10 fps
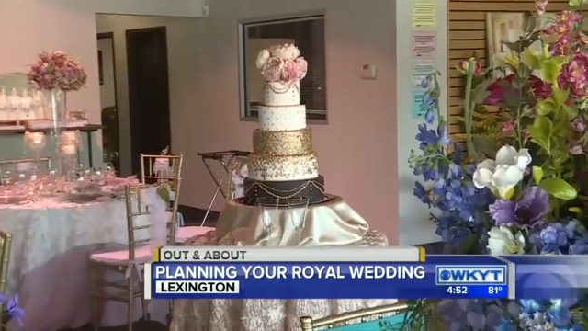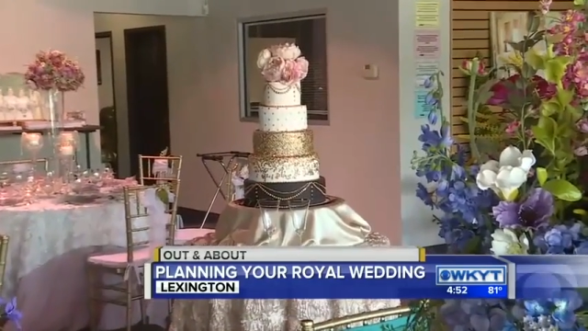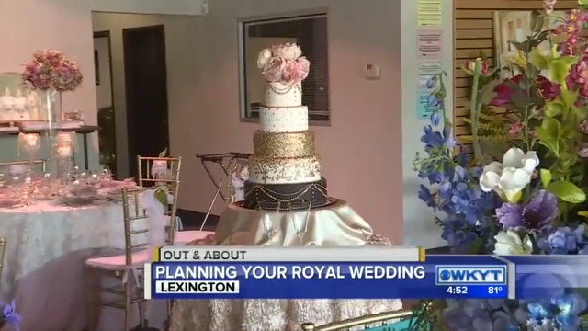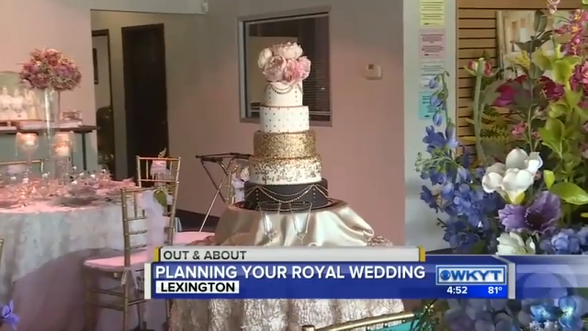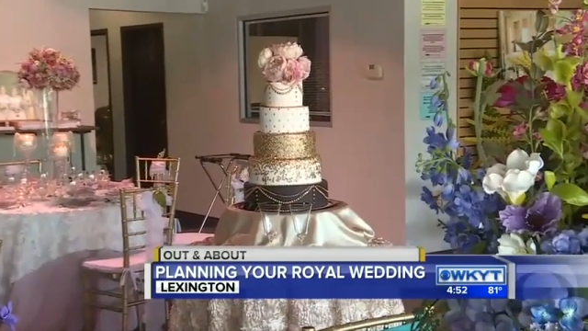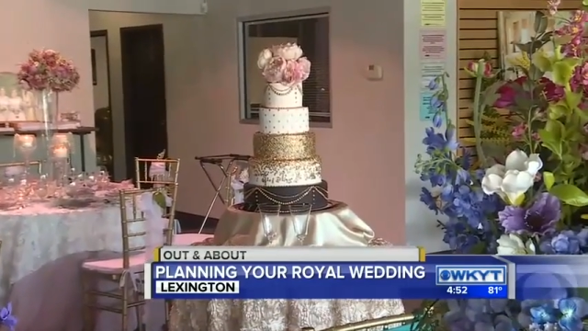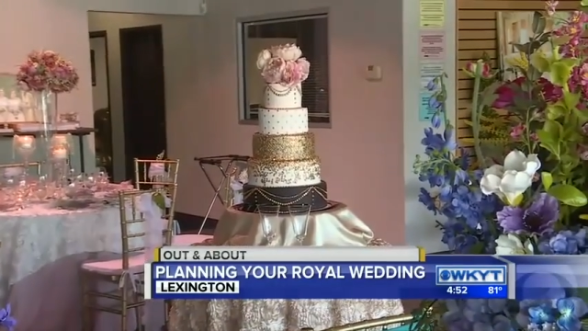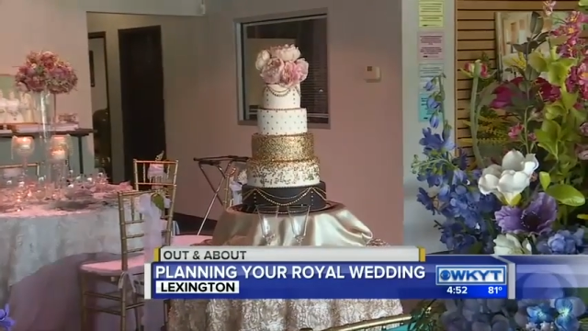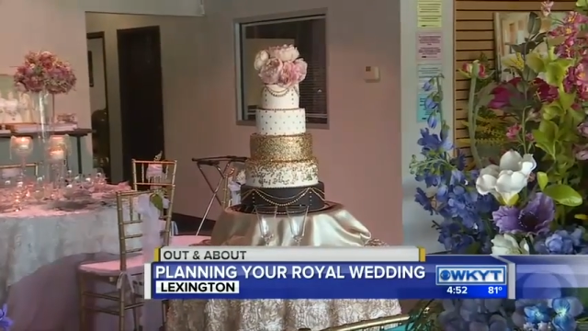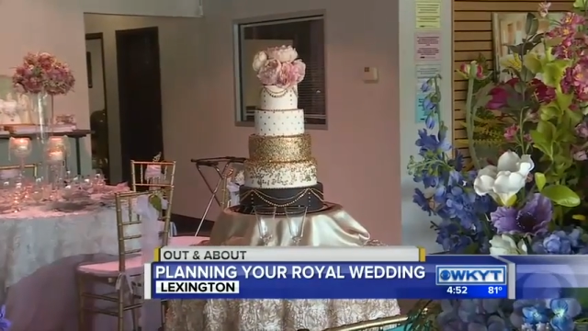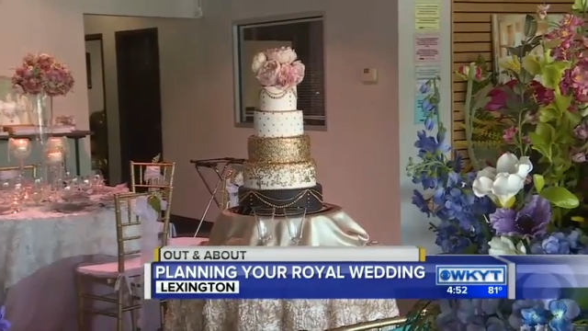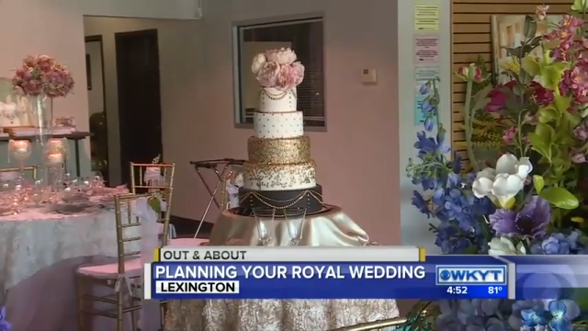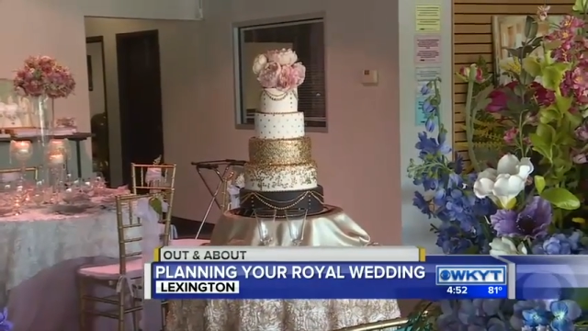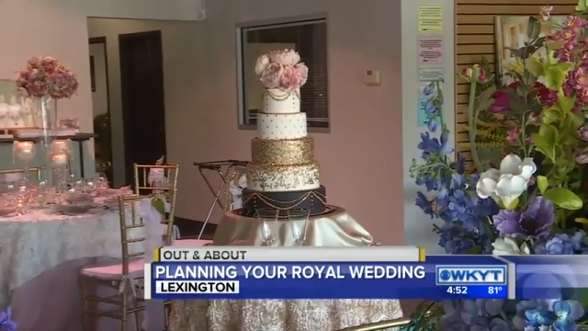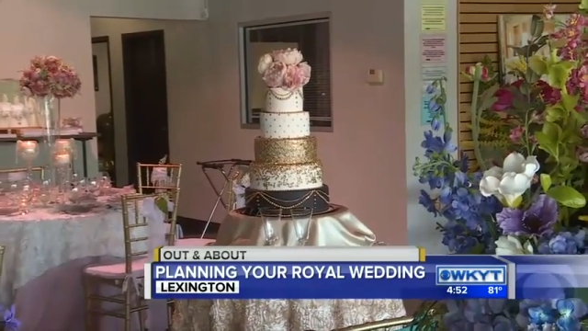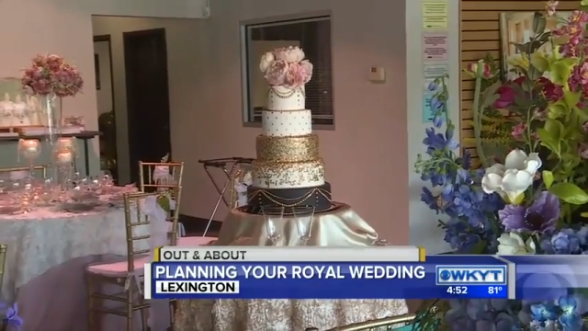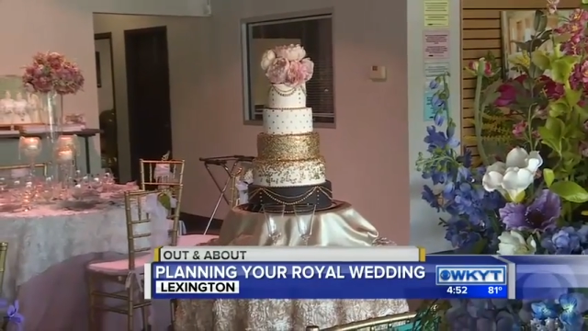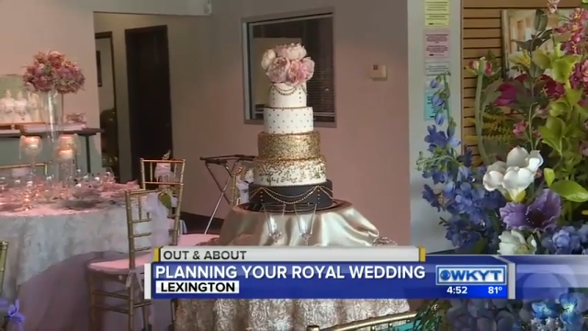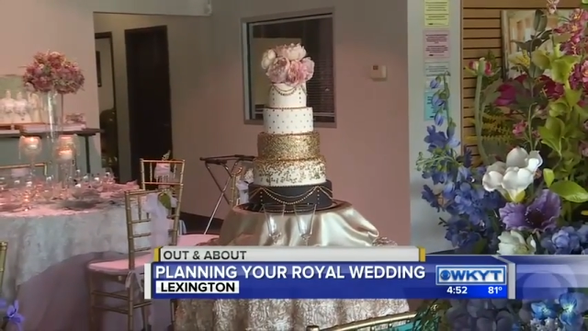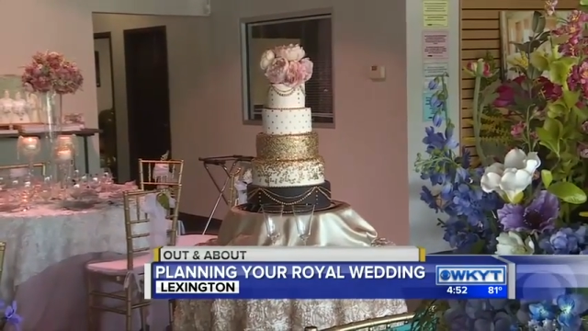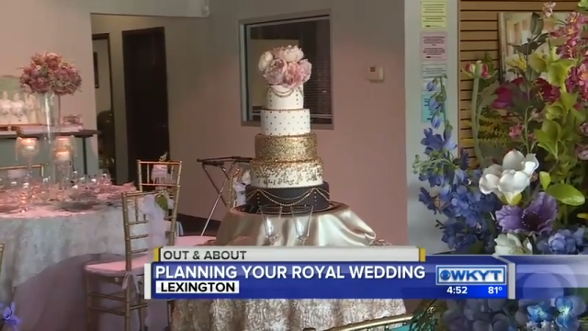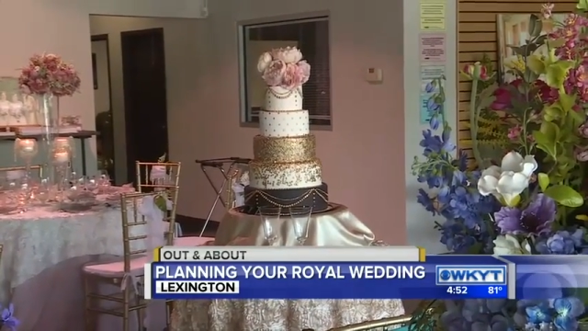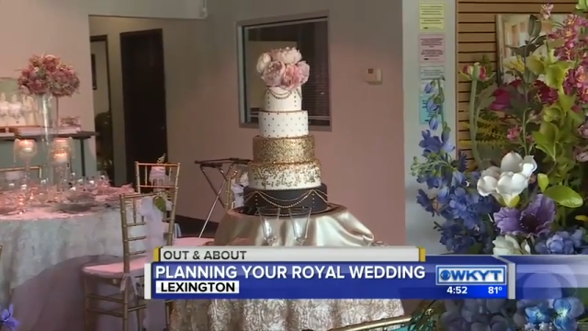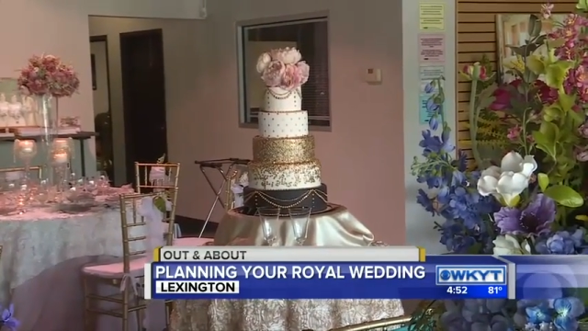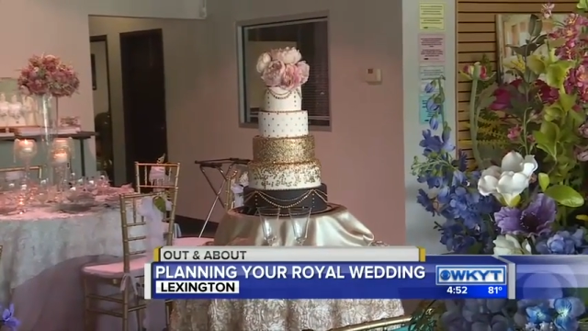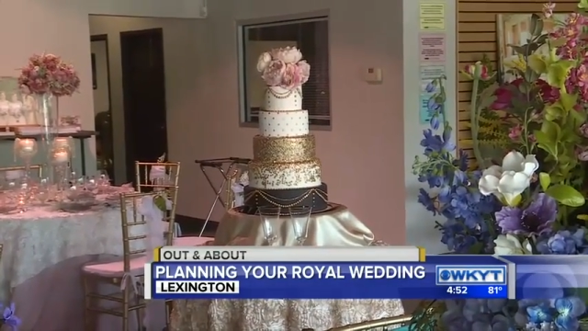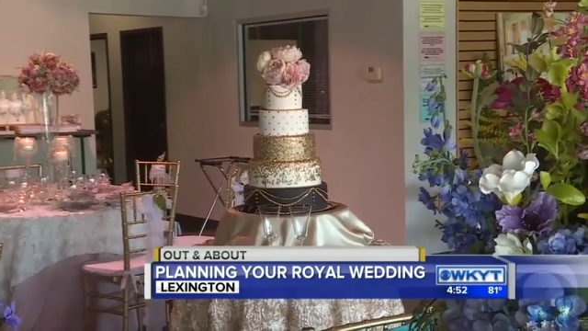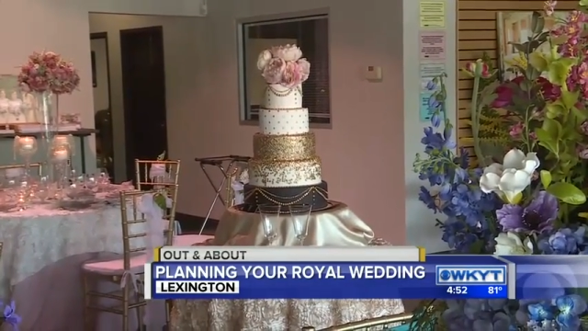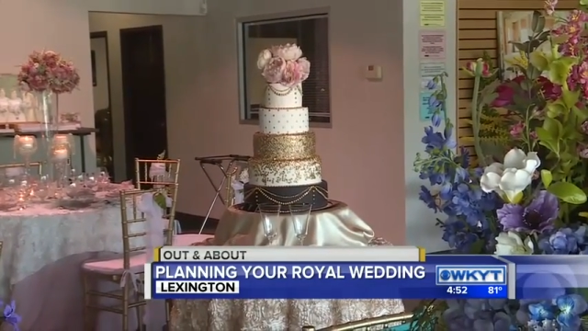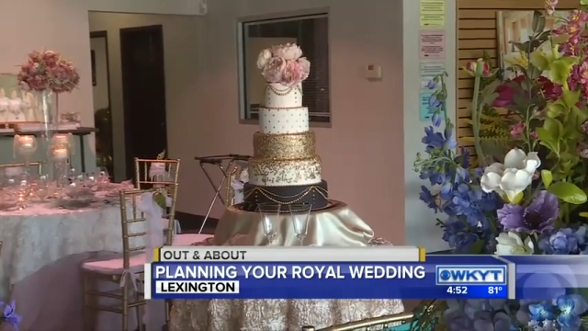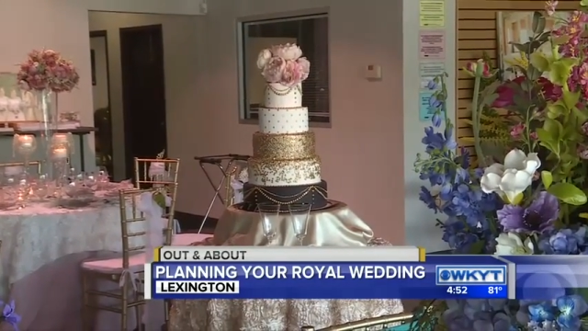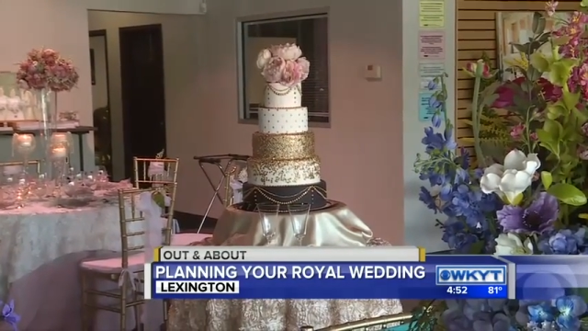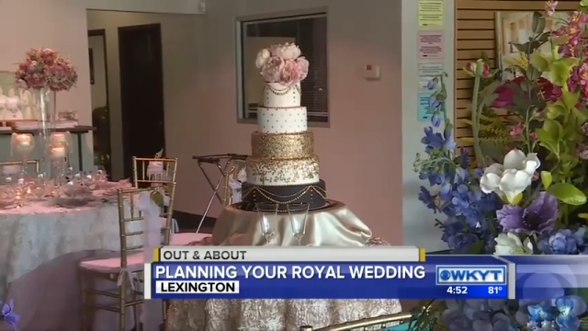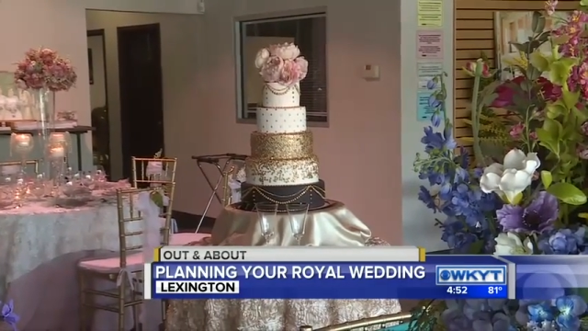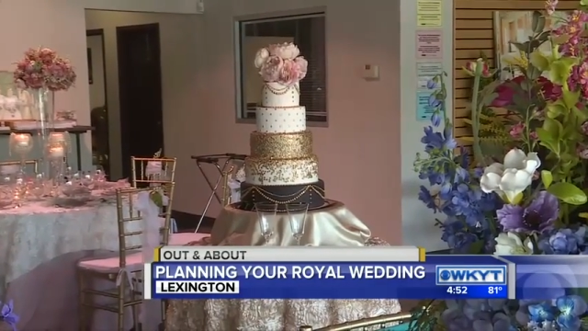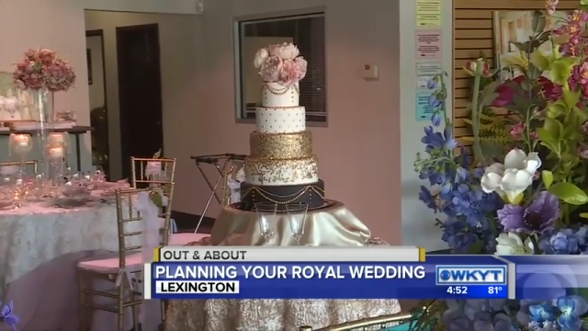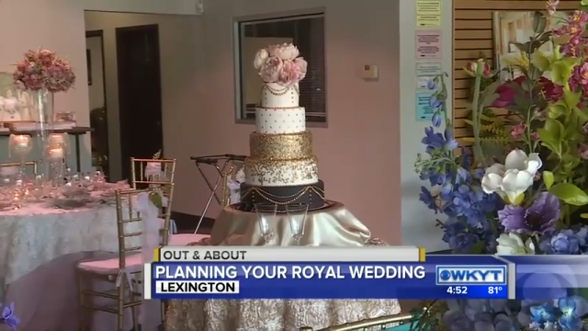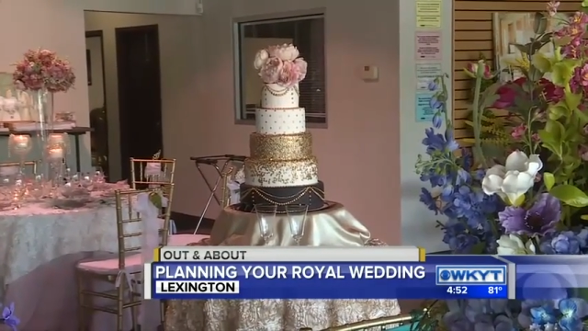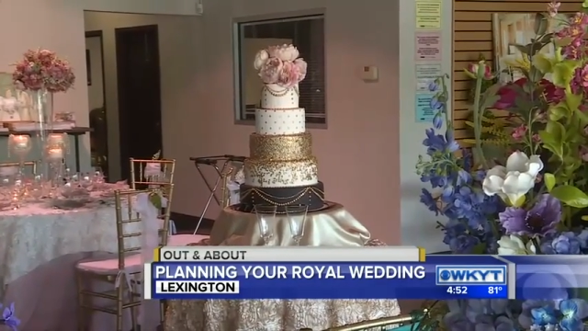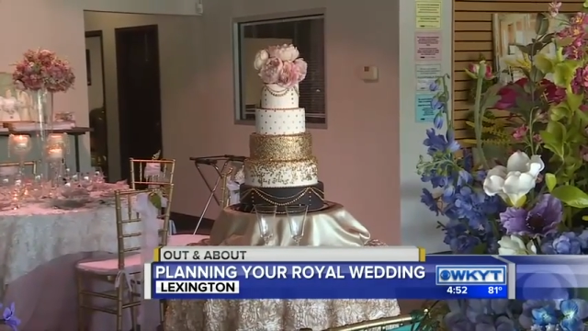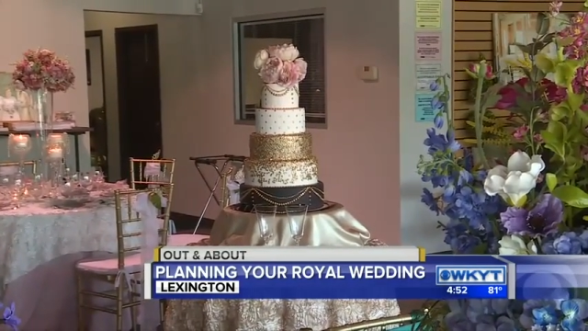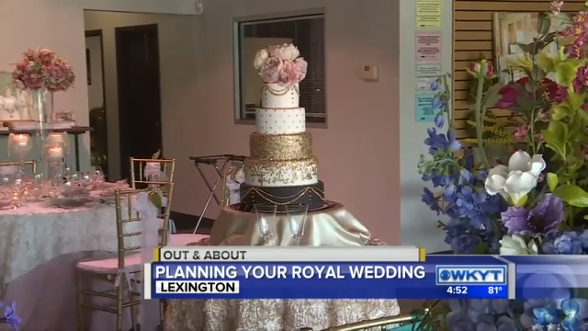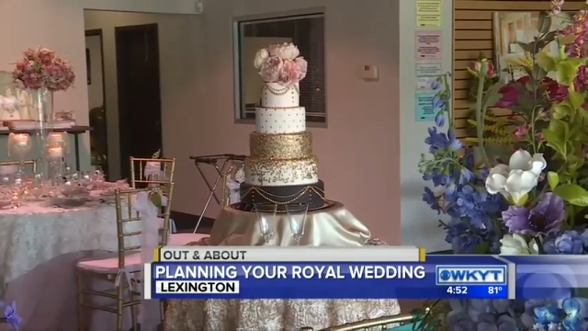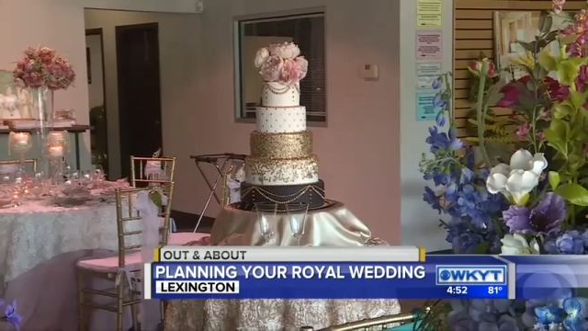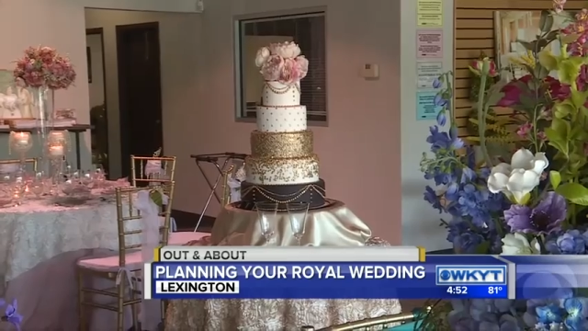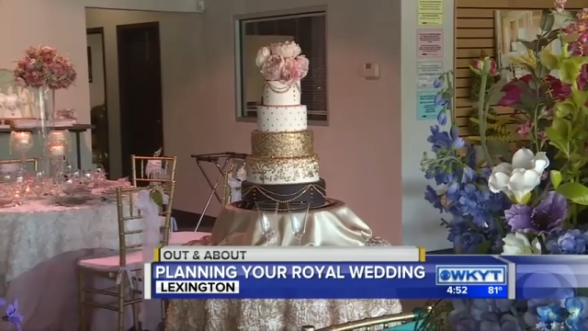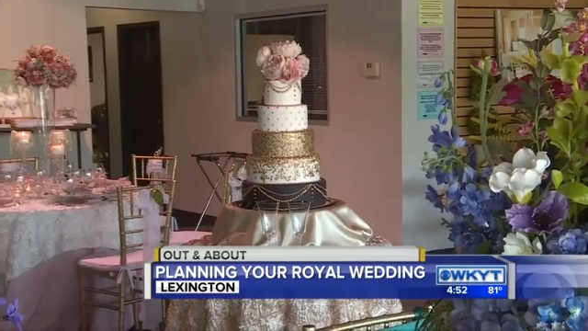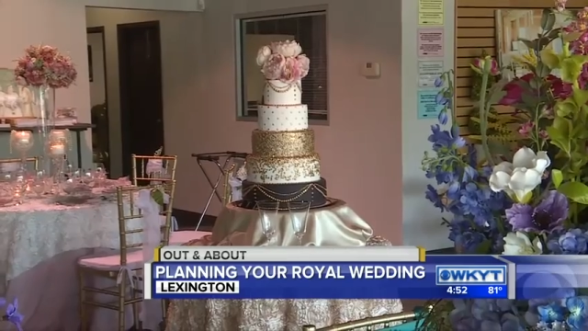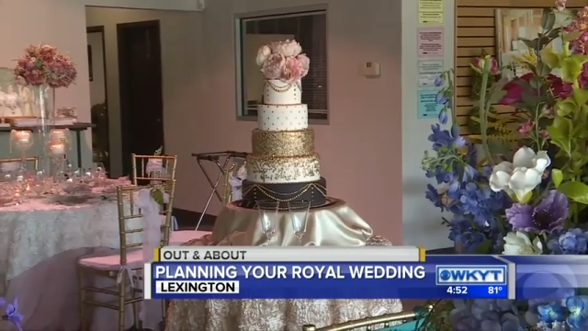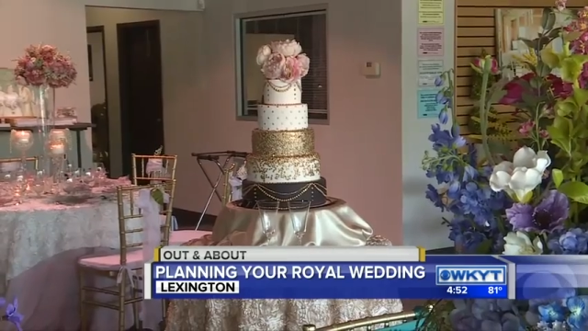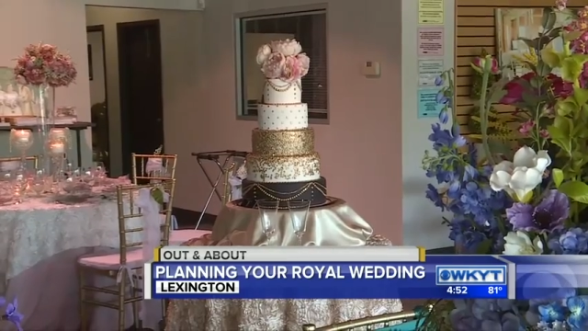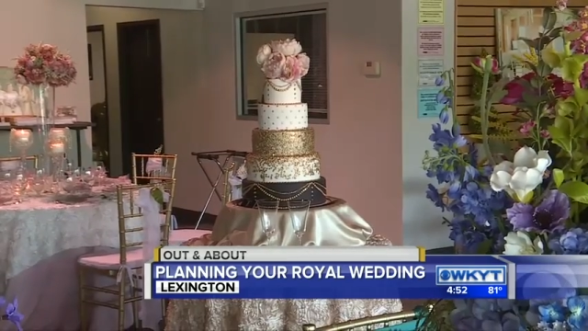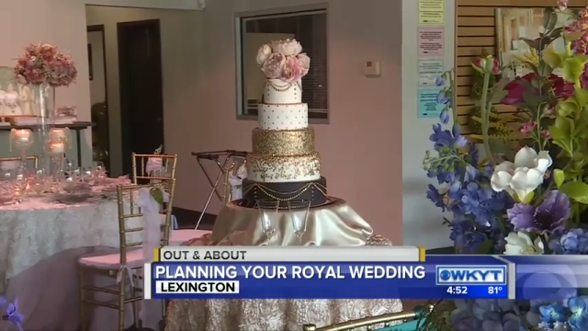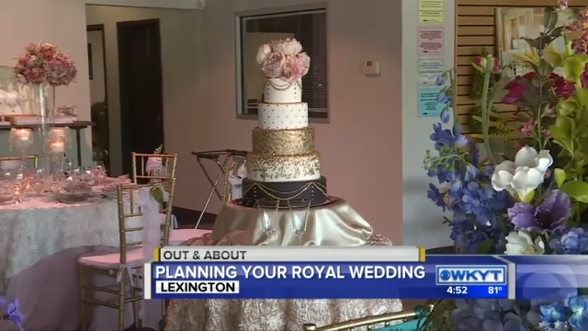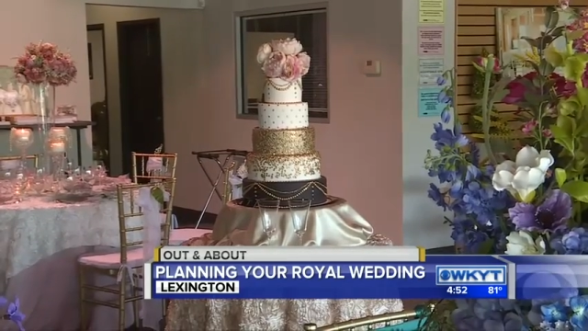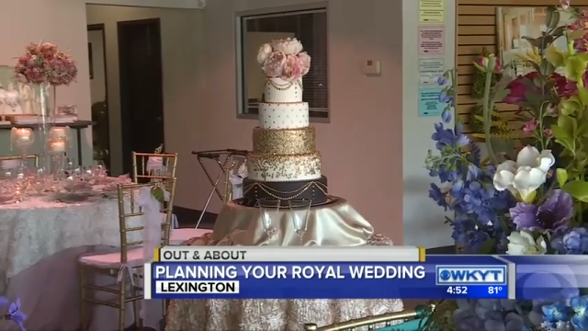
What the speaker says: (no speaker visible)